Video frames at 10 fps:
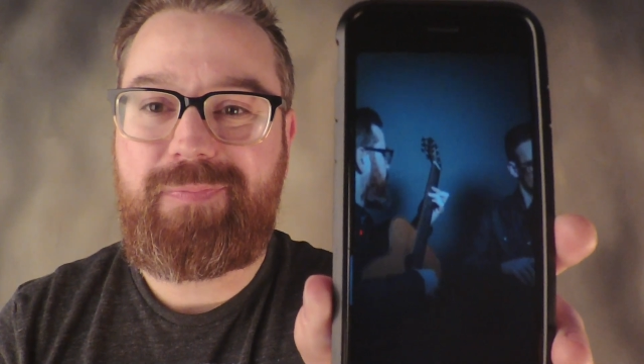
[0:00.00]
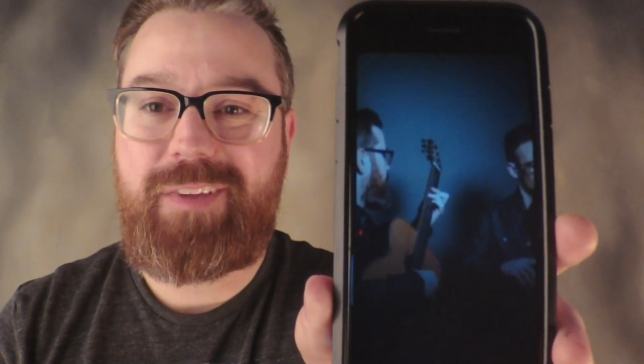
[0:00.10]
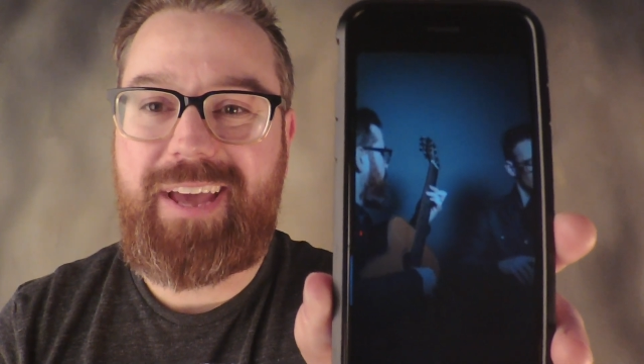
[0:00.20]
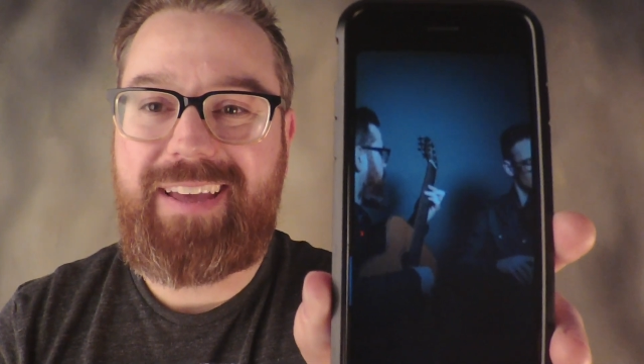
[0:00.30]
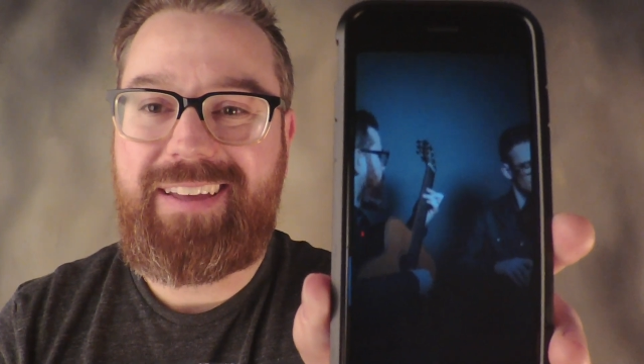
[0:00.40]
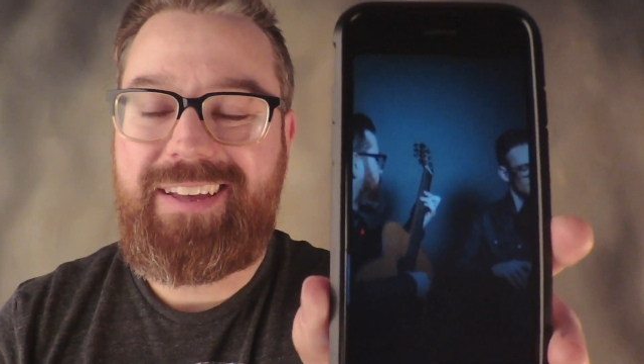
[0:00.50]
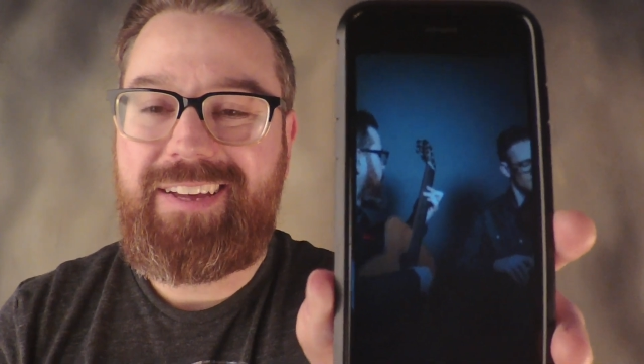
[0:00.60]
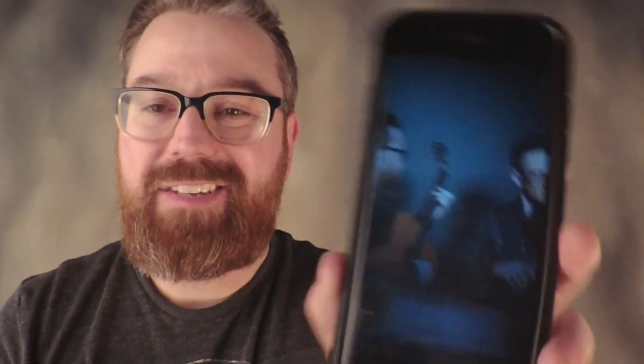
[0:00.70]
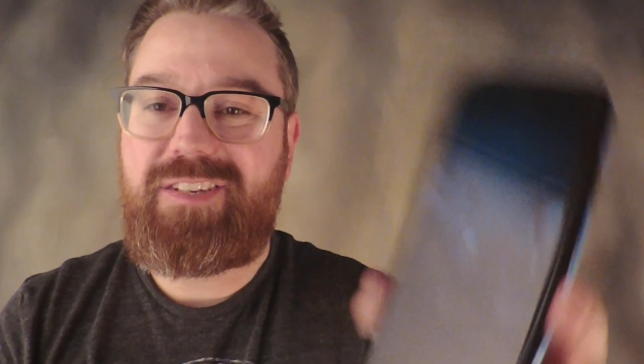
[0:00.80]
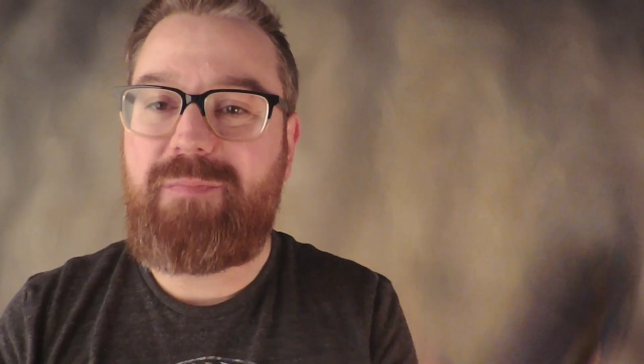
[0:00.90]
Okay.
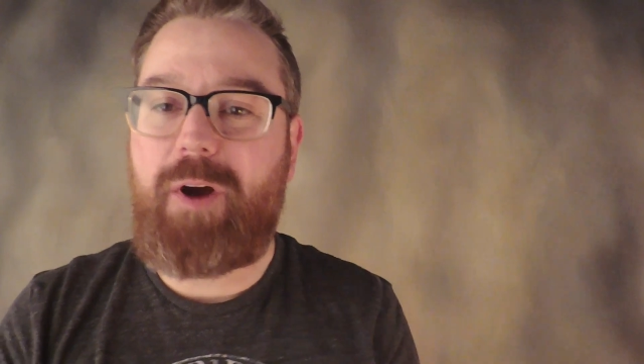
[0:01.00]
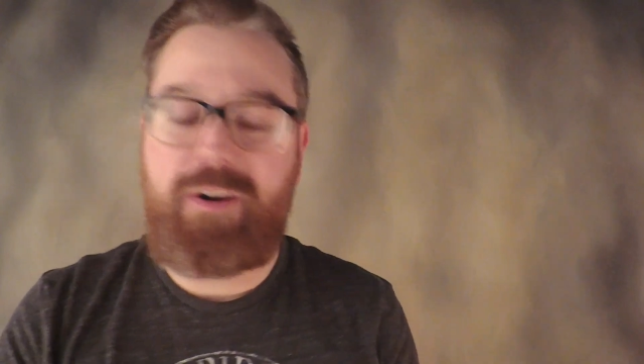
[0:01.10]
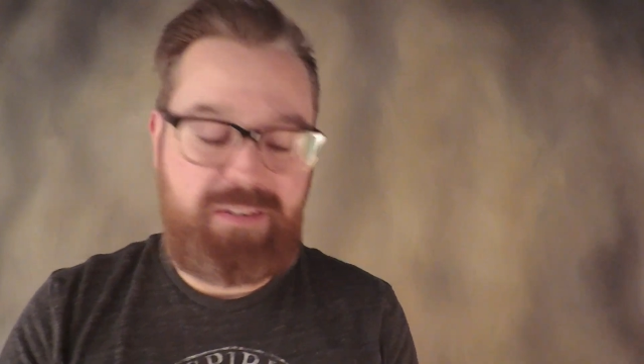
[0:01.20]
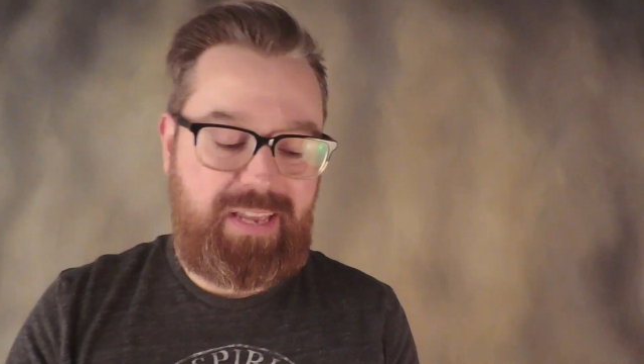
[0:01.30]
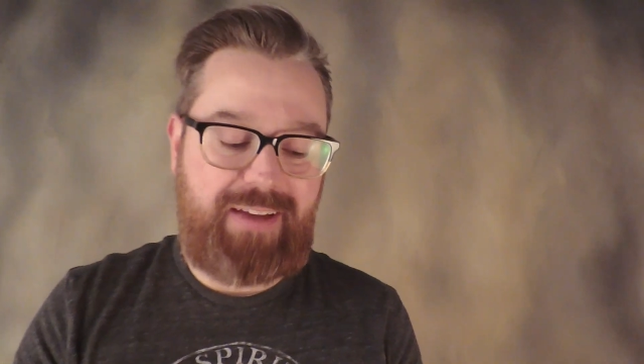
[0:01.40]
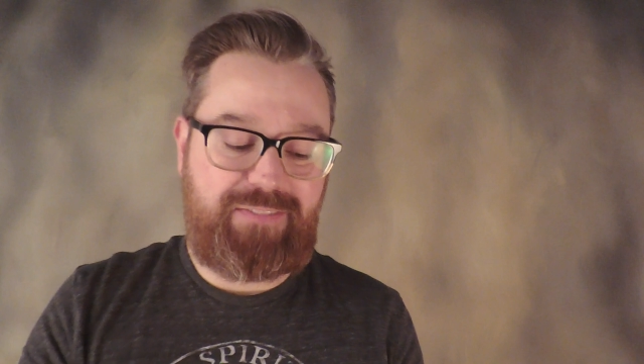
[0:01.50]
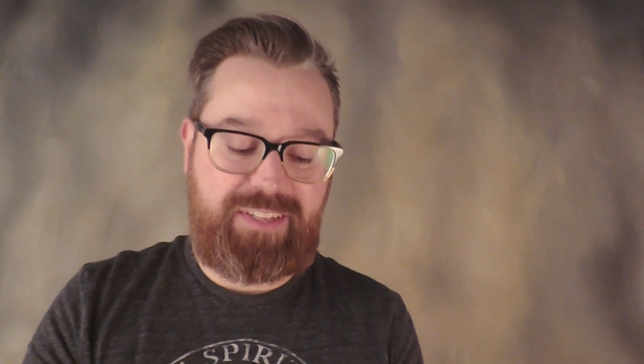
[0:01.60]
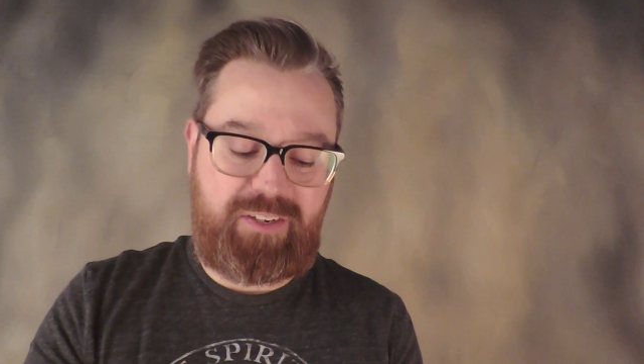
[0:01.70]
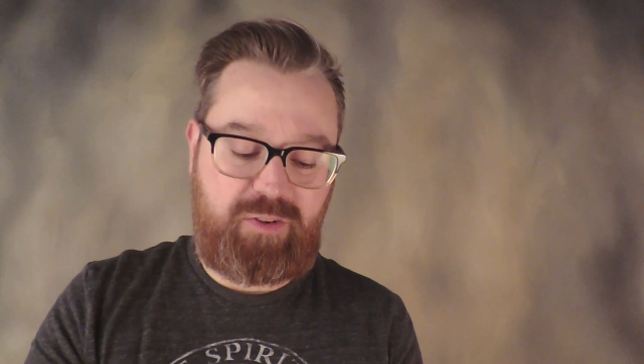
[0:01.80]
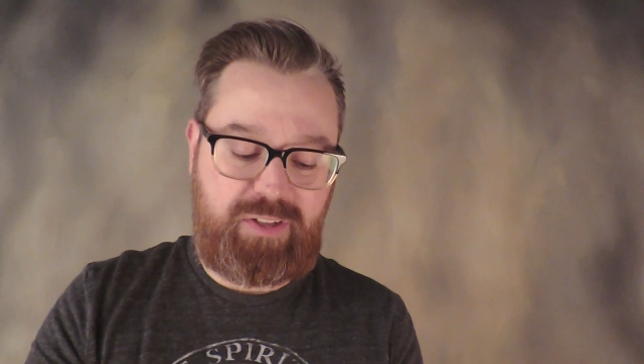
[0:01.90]
Some artists have
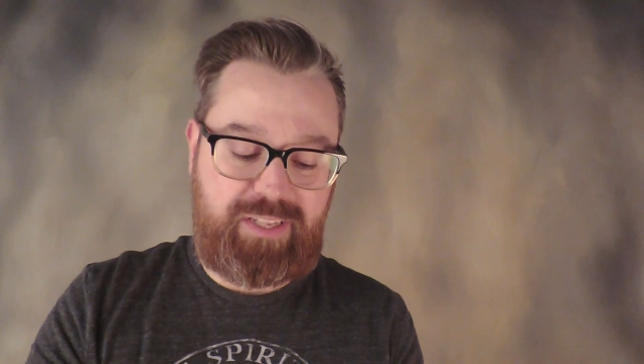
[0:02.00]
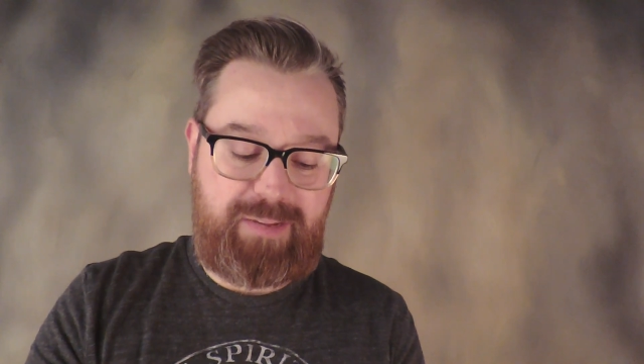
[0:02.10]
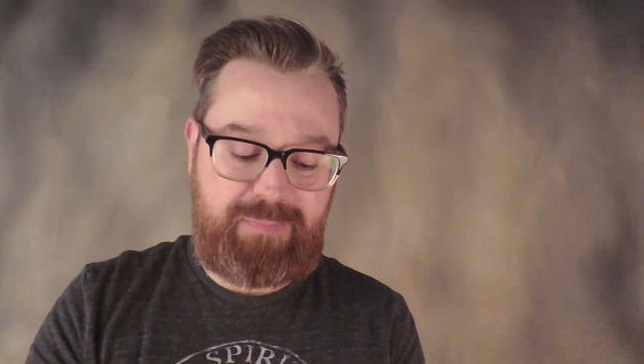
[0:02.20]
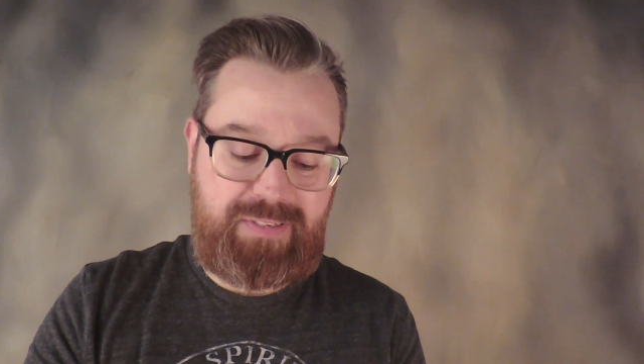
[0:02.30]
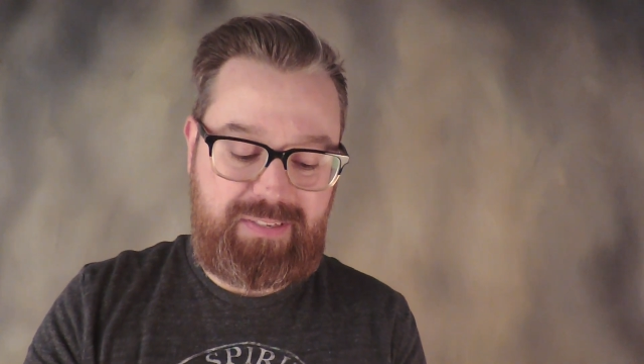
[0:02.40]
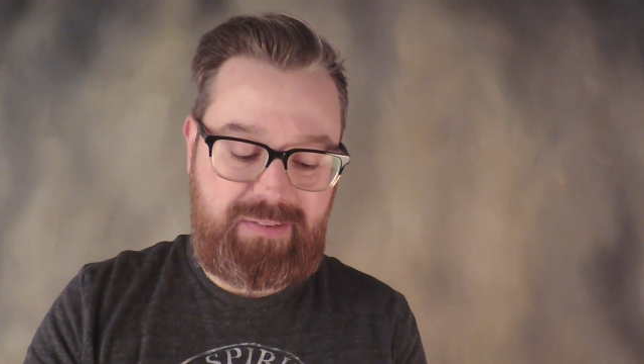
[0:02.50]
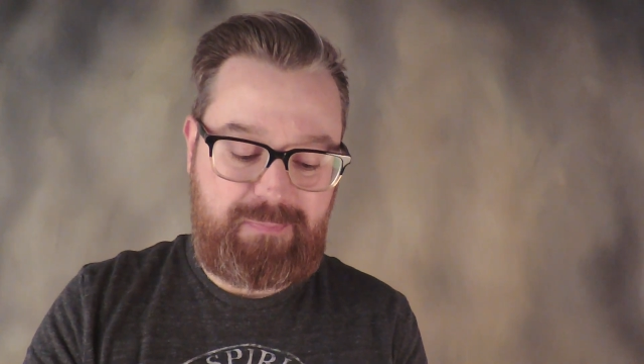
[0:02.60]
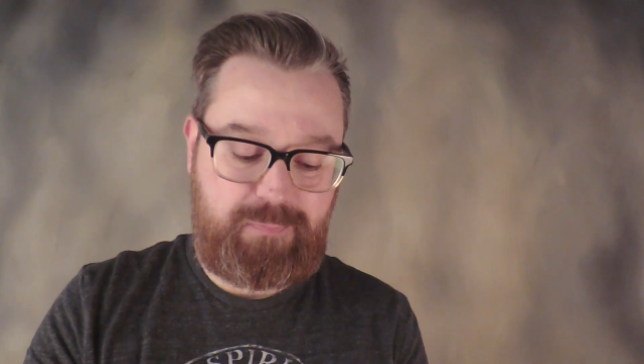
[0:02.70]
little clips